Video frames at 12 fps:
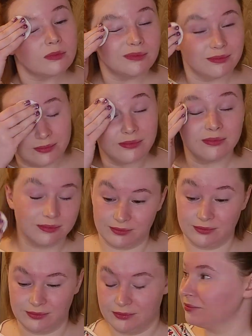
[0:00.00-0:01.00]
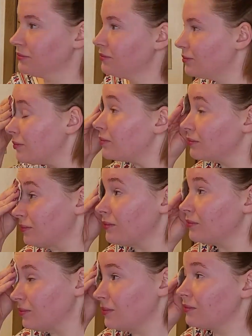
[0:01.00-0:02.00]
eyebrow is still
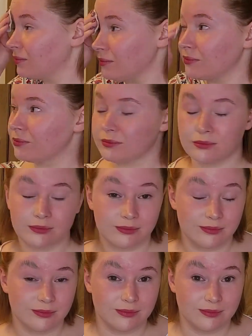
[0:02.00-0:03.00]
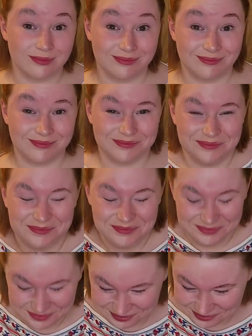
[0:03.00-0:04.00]
sticky-uppy and doing its own
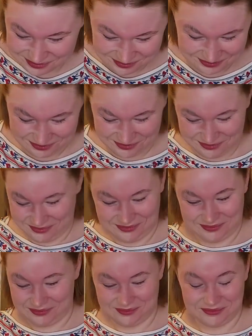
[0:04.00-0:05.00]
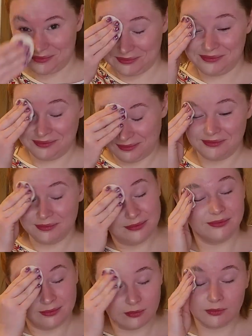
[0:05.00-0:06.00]
thing. I don't know about you,
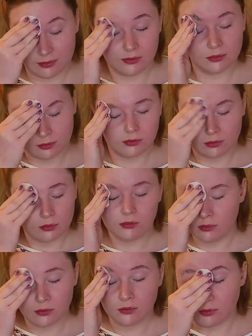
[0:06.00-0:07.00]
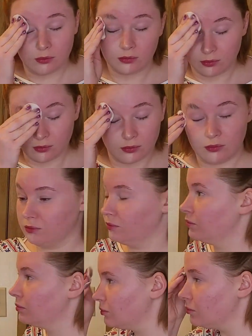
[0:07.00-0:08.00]
but my eyebrow hairs like to do their
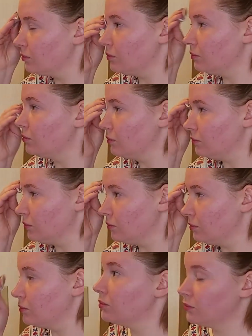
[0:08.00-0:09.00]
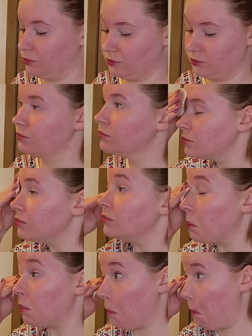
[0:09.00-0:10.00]
own thing. So I really
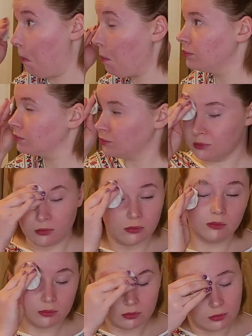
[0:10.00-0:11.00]
need to control them most